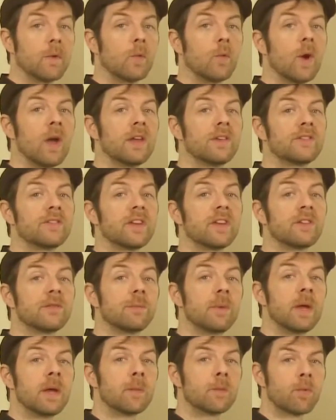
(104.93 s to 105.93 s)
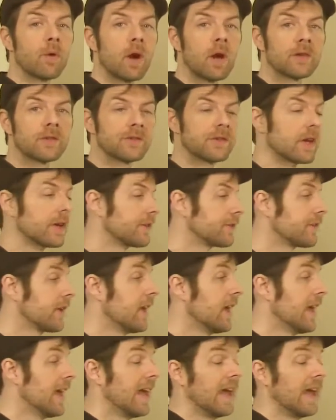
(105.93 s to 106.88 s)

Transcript: The waste is being processed,